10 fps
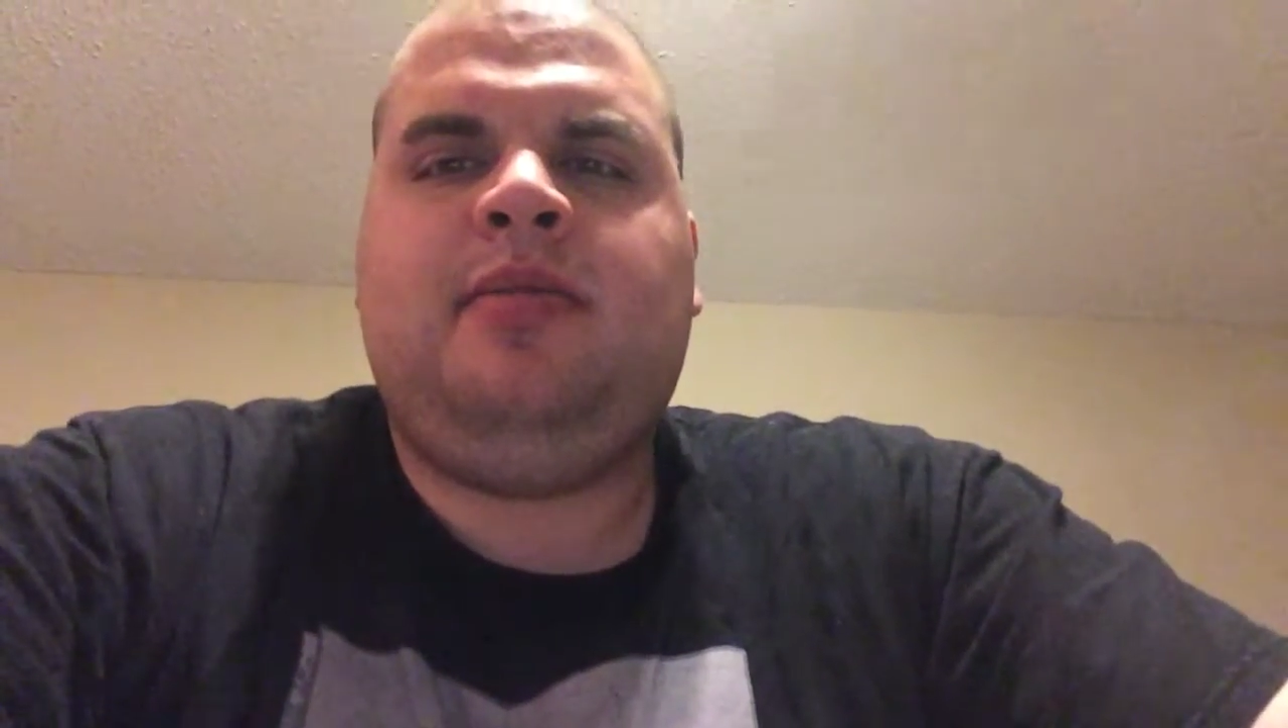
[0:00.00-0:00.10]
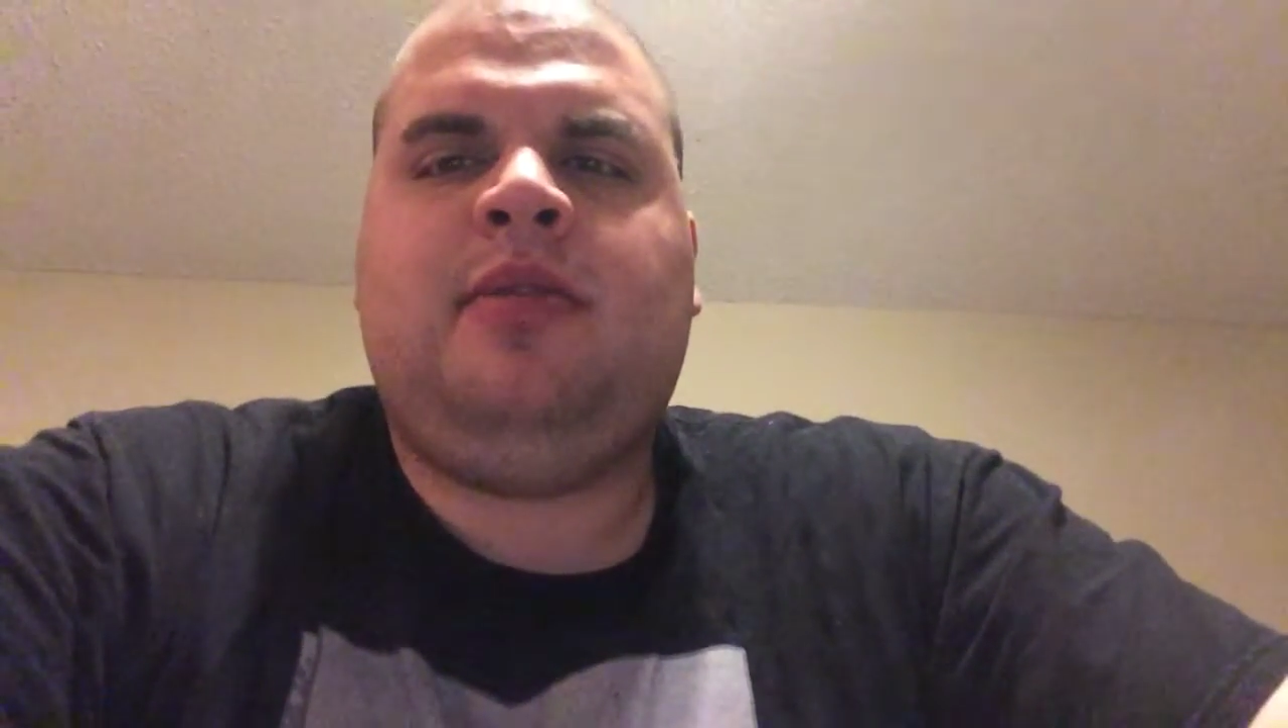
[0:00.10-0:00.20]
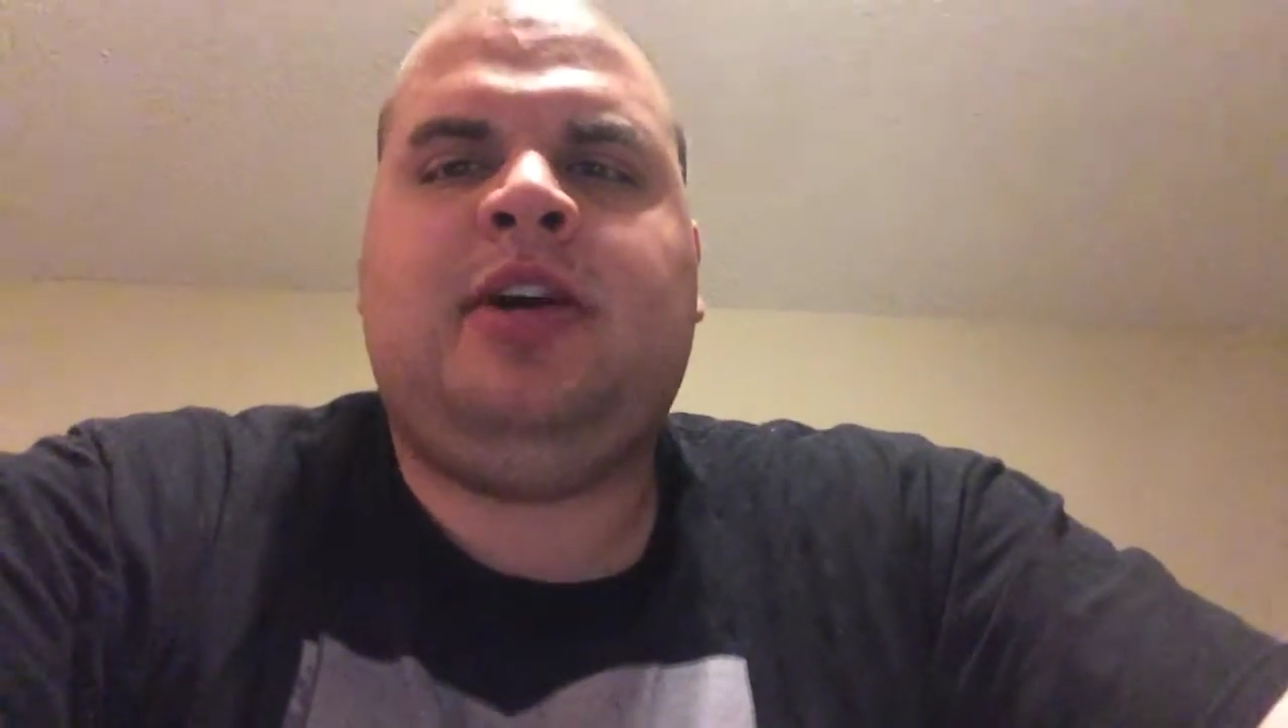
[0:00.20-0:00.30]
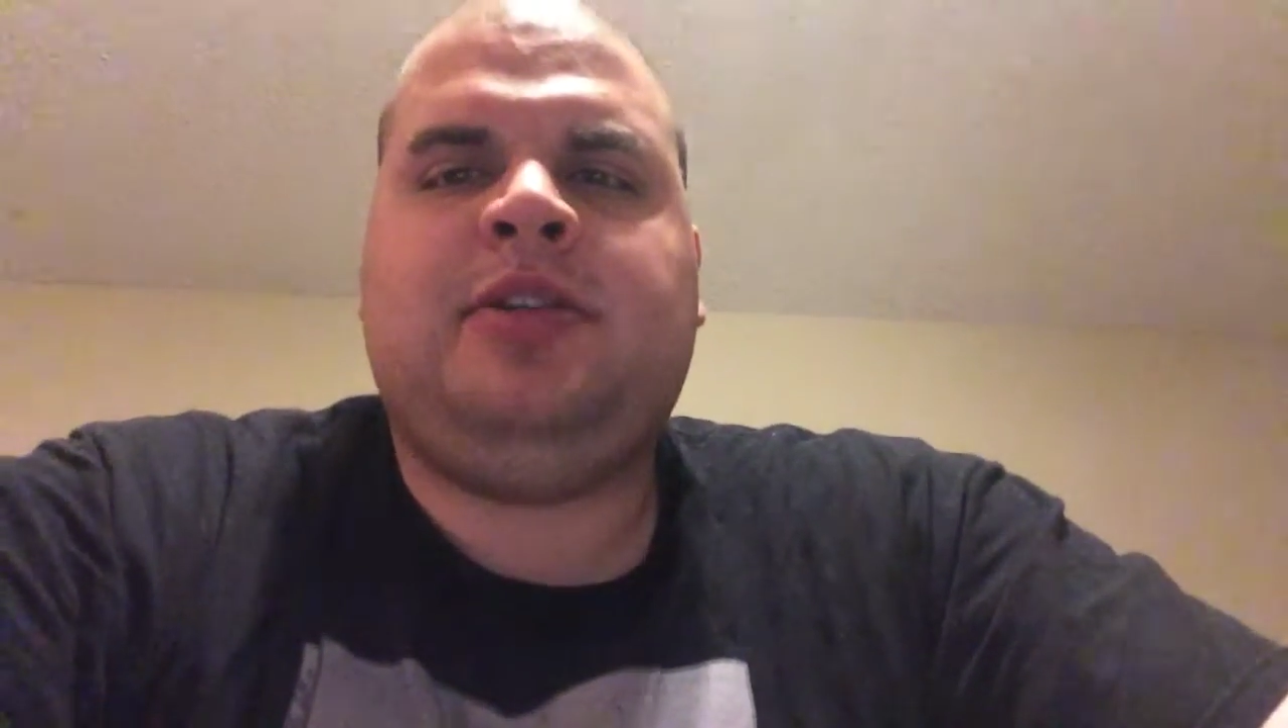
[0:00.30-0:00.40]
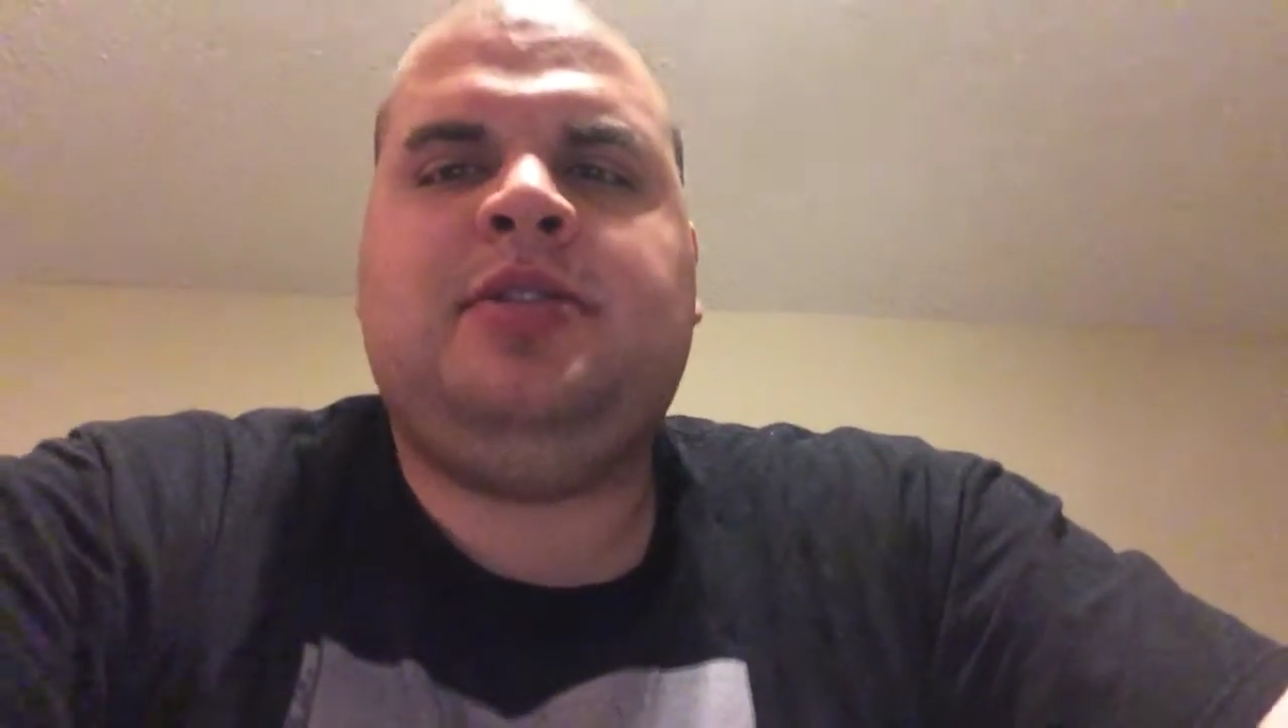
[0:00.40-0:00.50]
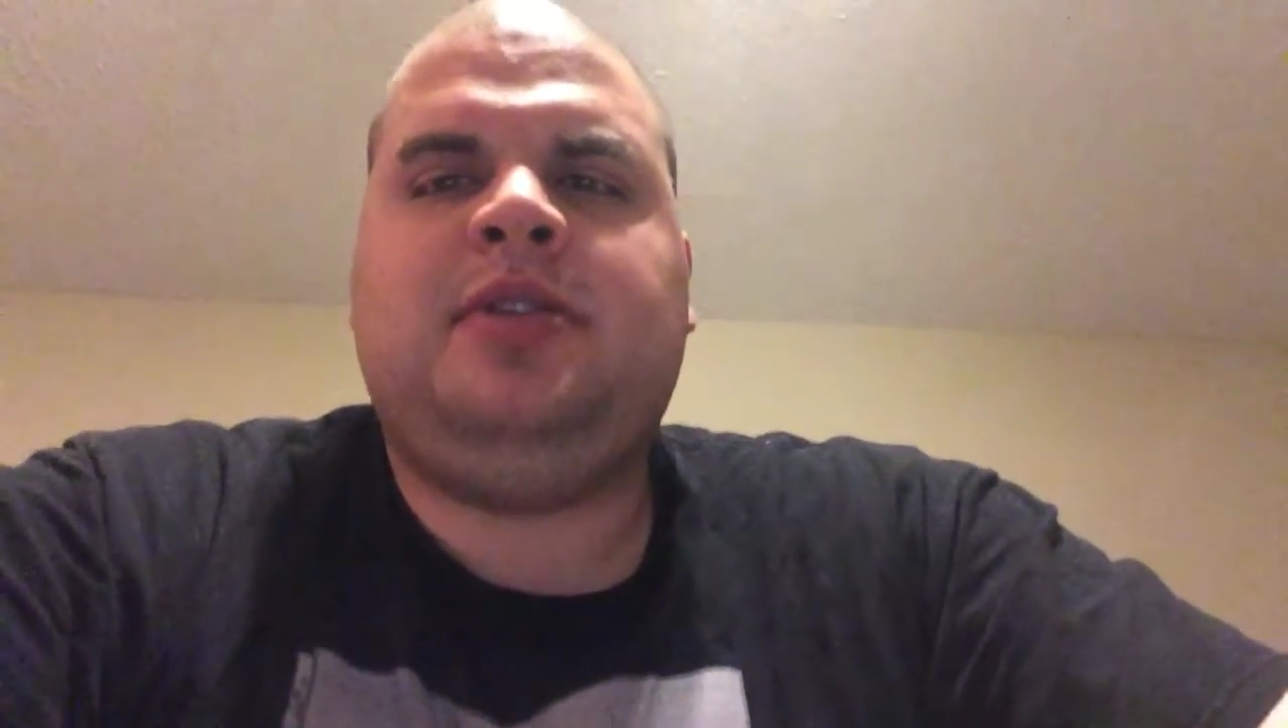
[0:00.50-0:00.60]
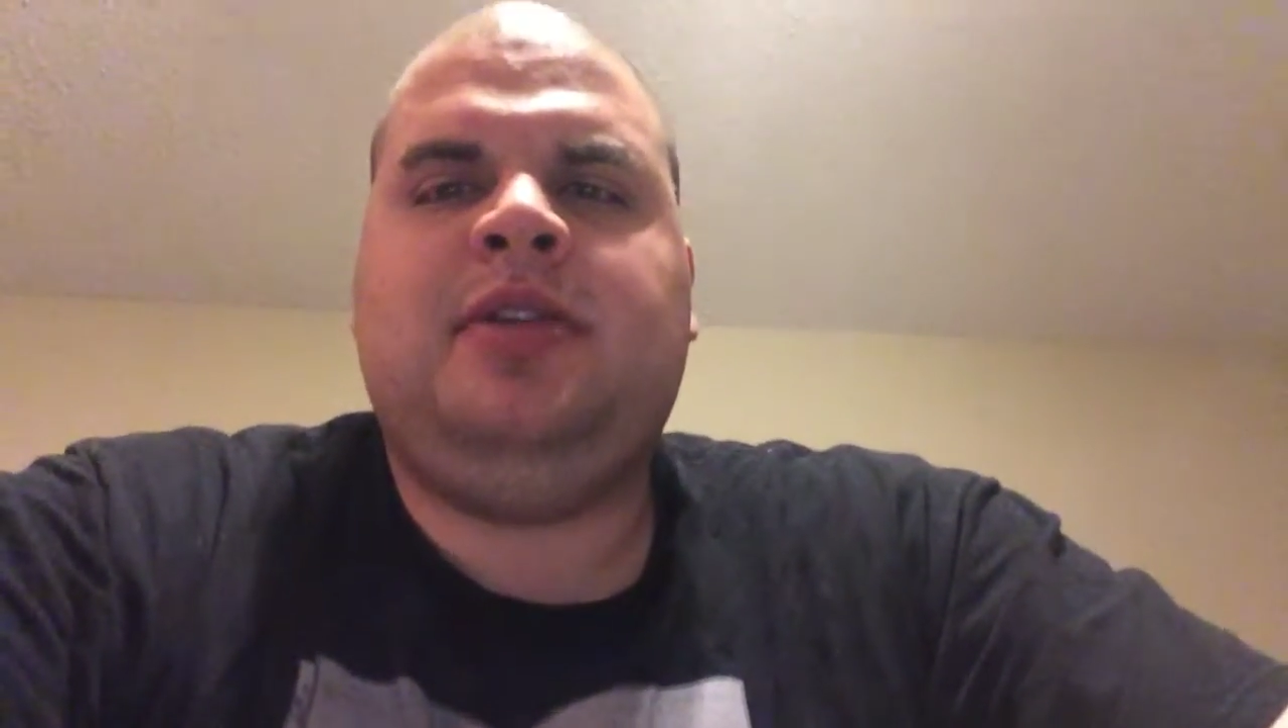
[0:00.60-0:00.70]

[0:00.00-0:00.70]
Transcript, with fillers: watched